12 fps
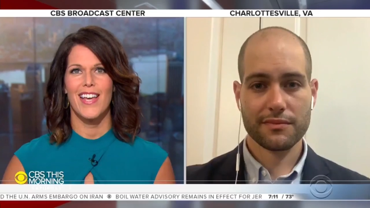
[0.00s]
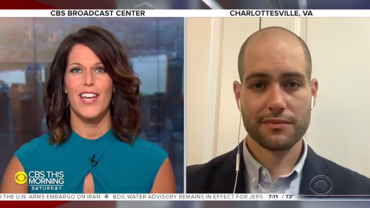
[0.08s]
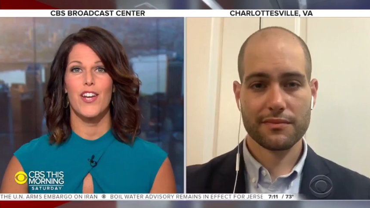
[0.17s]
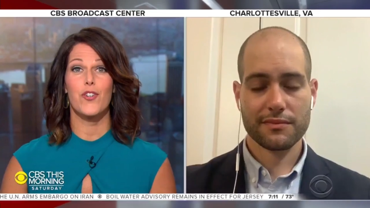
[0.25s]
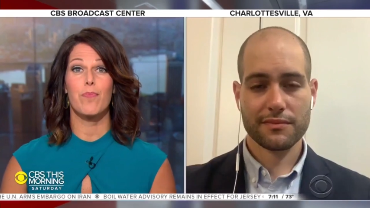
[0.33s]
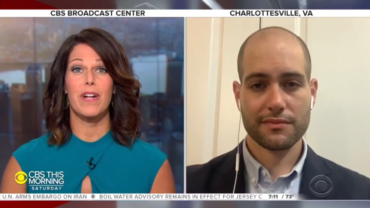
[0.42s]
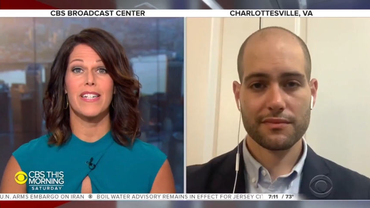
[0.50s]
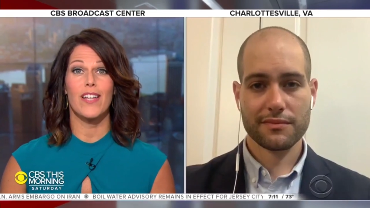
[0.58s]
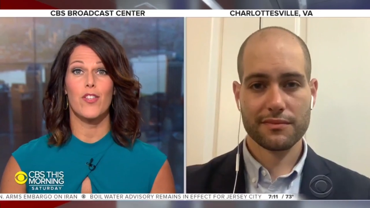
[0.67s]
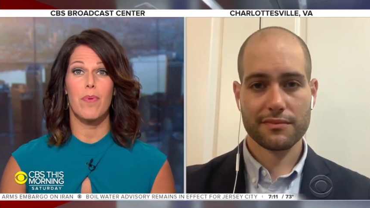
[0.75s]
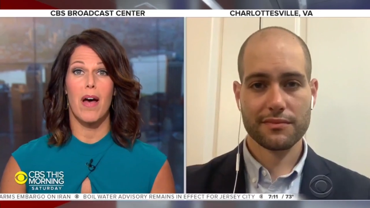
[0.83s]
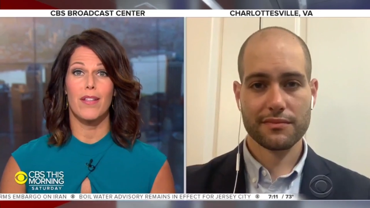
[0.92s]
Speaker 1: Here to break
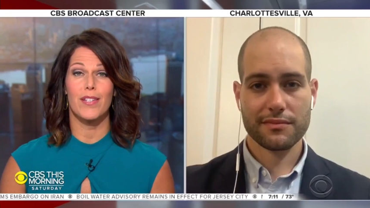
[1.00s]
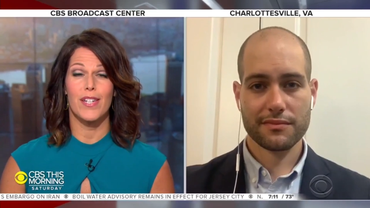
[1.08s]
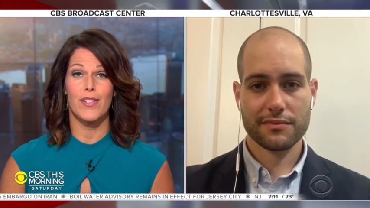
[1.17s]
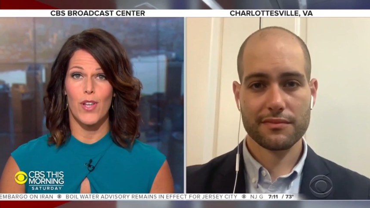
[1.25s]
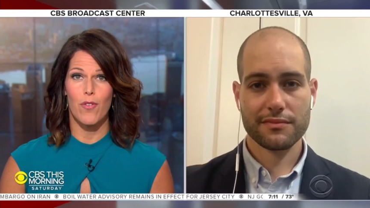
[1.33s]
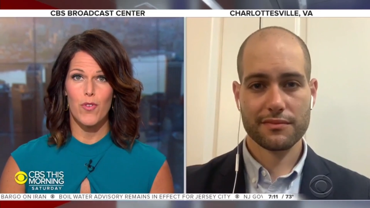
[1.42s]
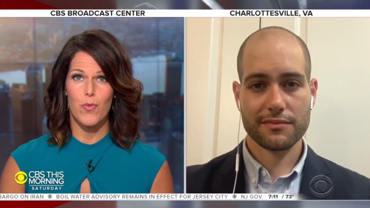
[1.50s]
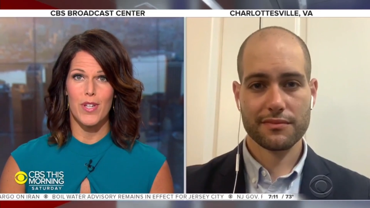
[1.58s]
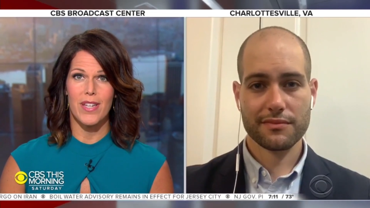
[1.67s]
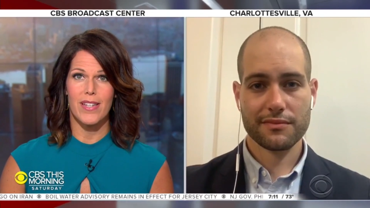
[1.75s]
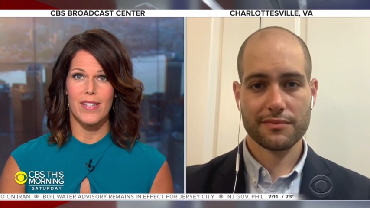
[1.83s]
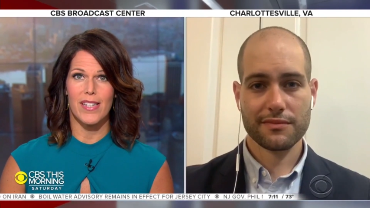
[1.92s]
down the politics of the
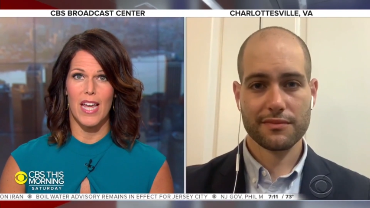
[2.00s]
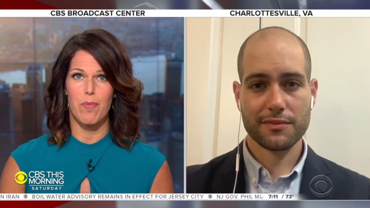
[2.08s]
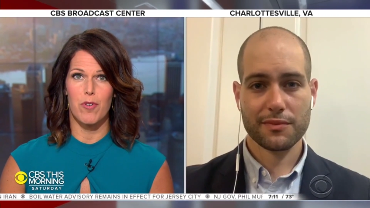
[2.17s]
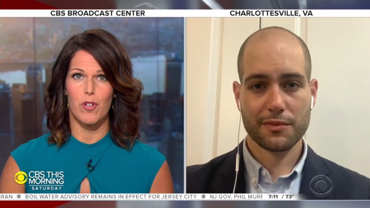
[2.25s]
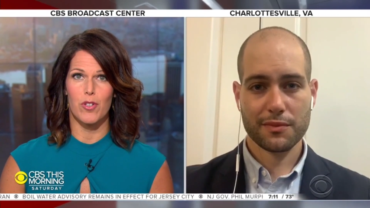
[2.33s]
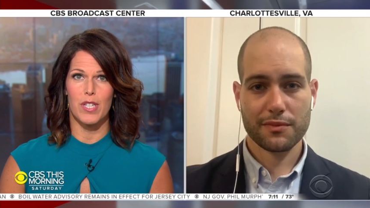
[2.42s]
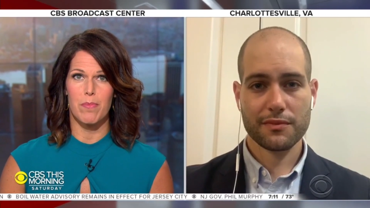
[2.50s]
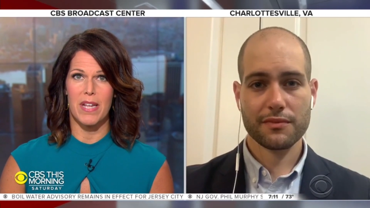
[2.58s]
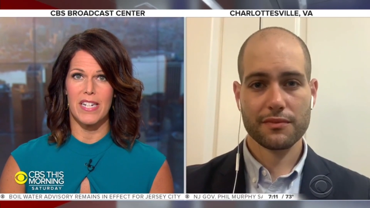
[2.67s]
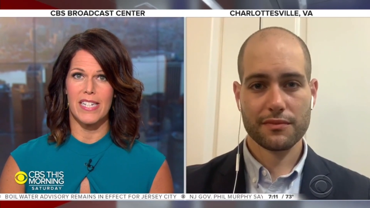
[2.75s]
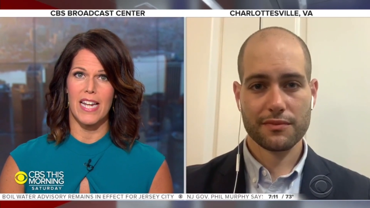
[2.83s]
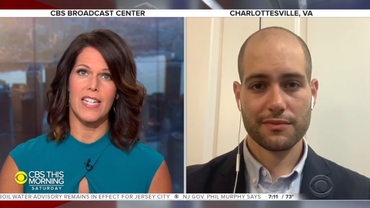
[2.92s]
week is Gabriel
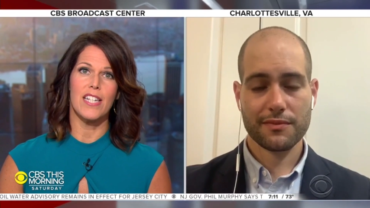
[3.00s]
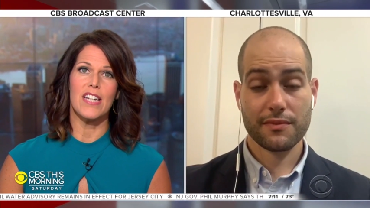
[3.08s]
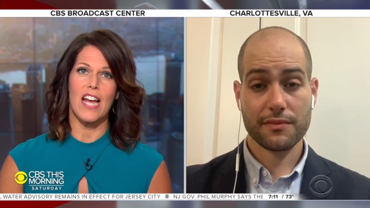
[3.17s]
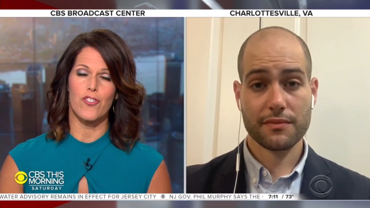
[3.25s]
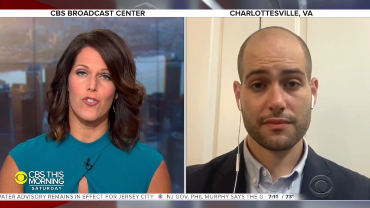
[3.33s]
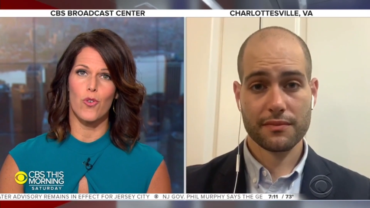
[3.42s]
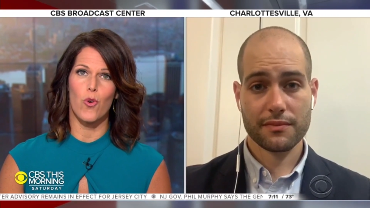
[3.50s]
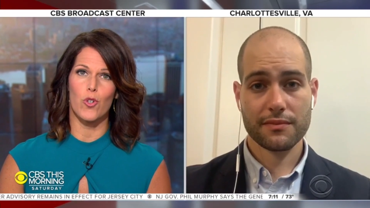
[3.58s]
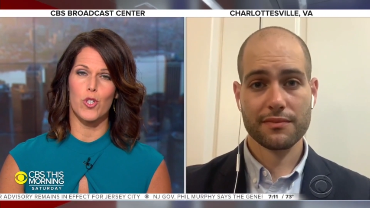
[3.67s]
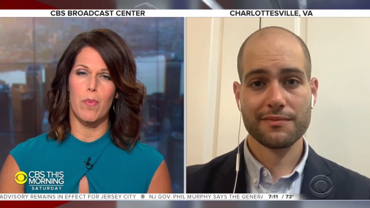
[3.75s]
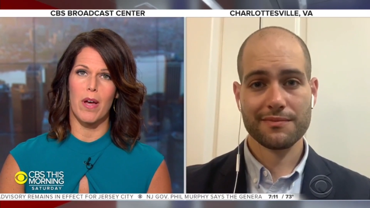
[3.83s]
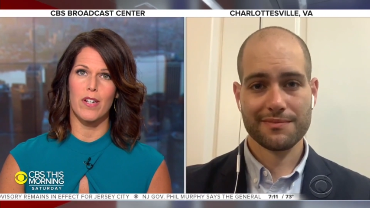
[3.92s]
Benedetti, national
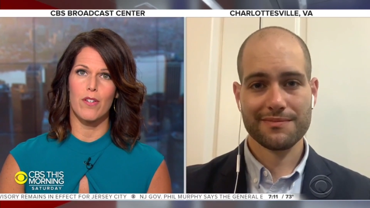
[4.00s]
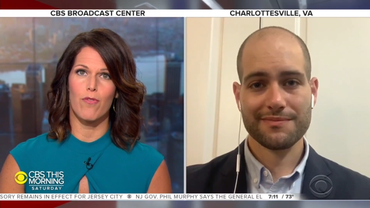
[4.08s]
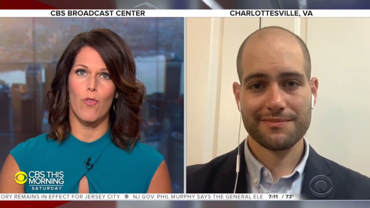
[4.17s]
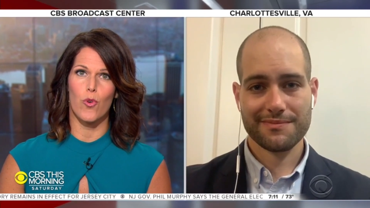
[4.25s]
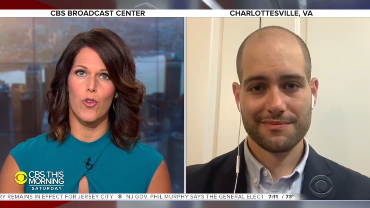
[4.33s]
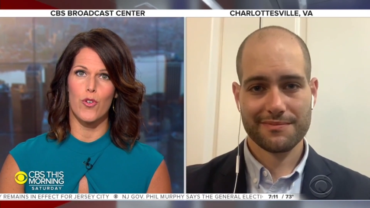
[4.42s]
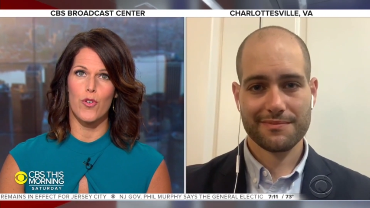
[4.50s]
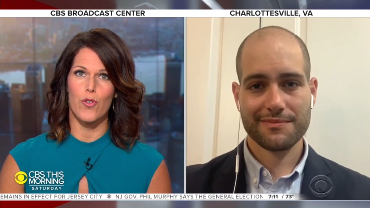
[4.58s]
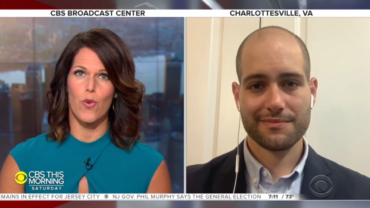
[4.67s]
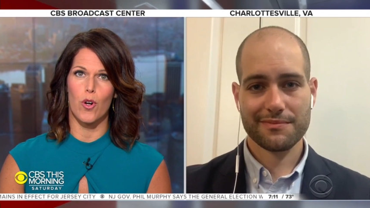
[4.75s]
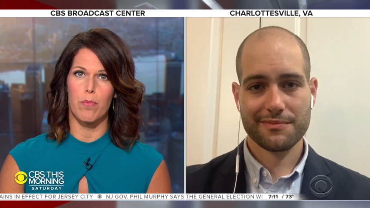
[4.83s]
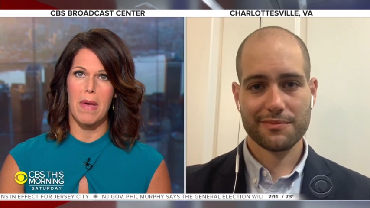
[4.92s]
correspondent for New
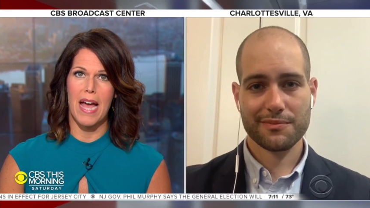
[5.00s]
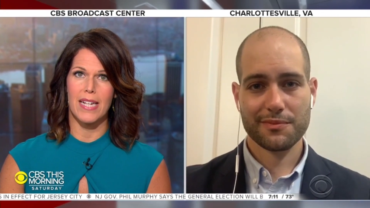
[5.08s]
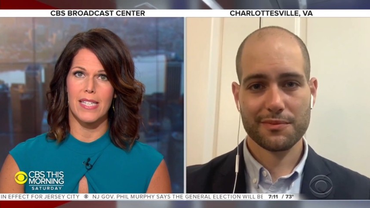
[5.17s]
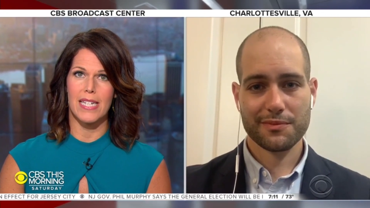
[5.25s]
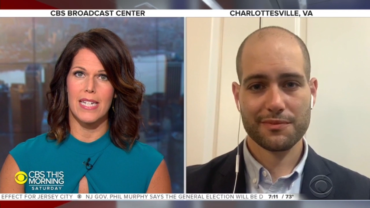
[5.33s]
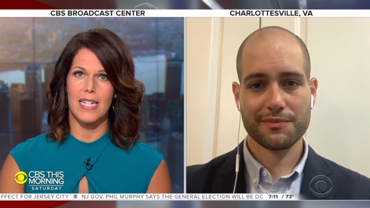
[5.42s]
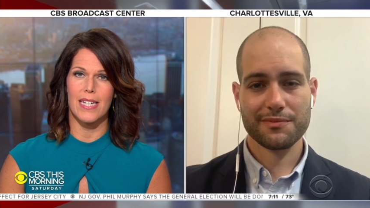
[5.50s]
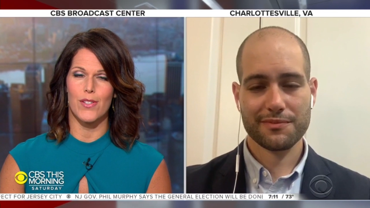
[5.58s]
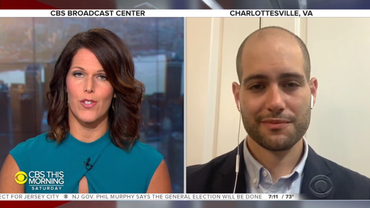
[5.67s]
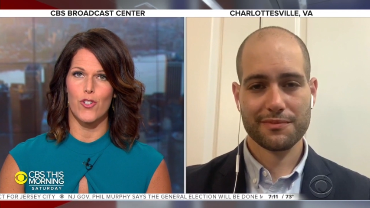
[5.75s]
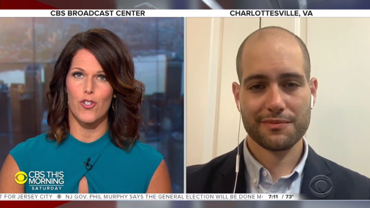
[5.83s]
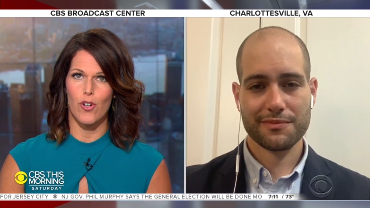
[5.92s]
York Magazine. He
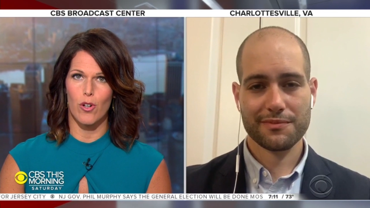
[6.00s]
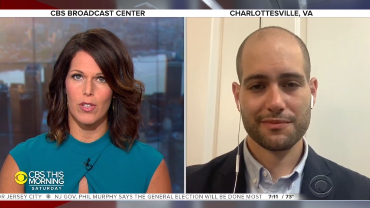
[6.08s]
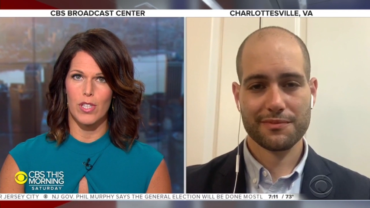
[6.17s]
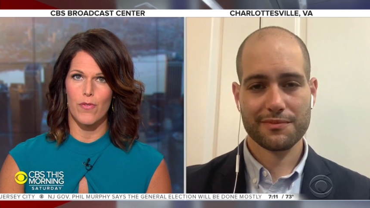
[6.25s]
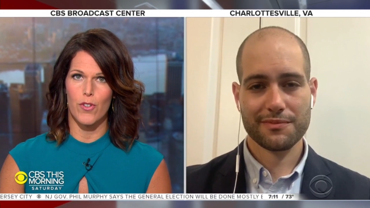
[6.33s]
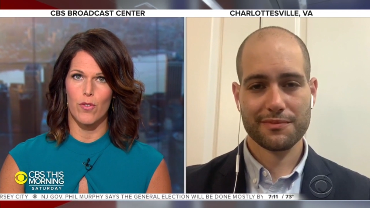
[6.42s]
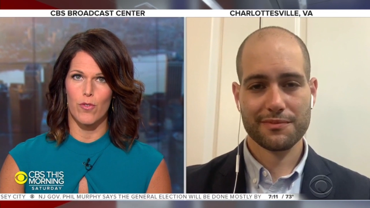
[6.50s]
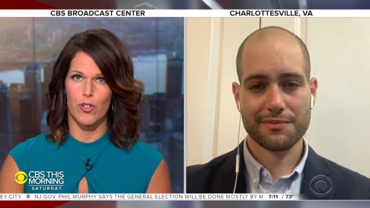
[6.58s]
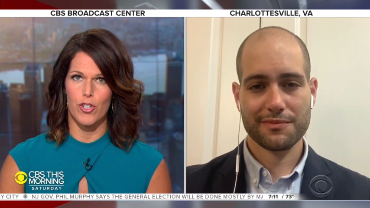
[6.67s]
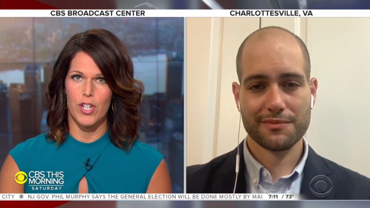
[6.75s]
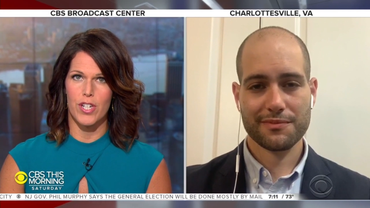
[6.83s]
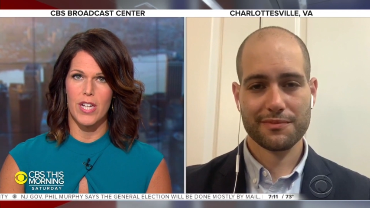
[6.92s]
is in Charlottesville,
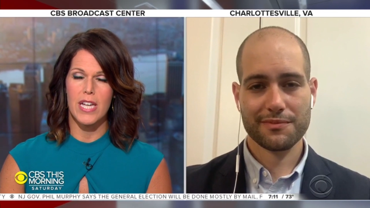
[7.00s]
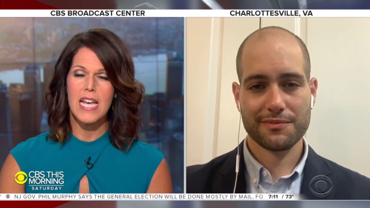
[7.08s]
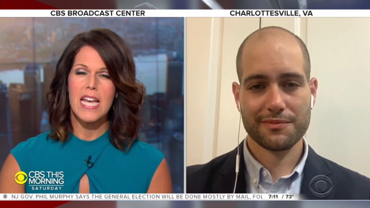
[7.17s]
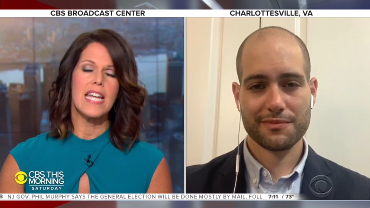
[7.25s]
Virginia.